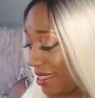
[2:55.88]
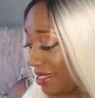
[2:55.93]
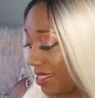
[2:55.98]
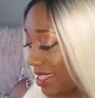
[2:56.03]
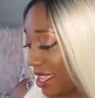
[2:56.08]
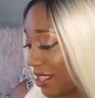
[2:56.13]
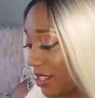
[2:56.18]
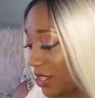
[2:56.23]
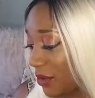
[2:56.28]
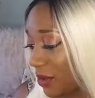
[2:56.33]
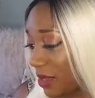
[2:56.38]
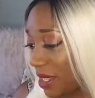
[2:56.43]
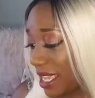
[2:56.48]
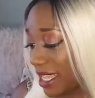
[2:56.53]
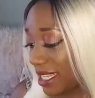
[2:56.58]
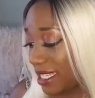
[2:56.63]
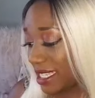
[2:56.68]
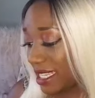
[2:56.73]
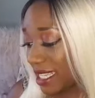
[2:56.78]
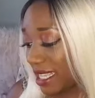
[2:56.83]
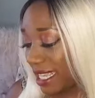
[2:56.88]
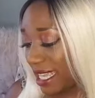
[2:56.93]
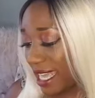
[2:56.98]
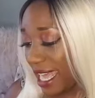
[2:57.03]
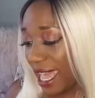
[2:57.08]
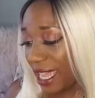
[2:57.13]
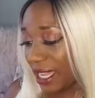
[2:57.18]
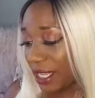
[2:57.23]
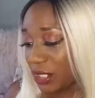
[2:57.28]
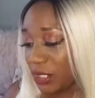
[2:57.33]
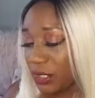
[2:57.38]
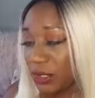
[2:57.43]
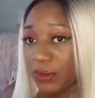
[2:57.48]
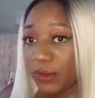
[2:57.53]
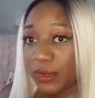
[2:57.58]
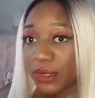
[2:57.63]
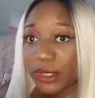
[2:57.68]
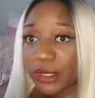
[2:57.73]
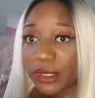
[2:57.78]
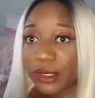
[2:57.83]
Then you get to the
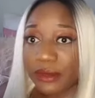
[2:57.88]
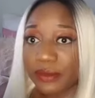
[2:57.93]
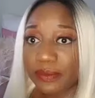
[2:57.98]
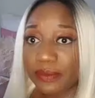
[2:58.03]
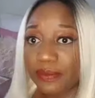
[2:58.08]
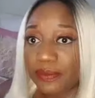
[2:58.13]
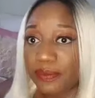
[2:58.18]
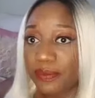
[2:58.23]
actual,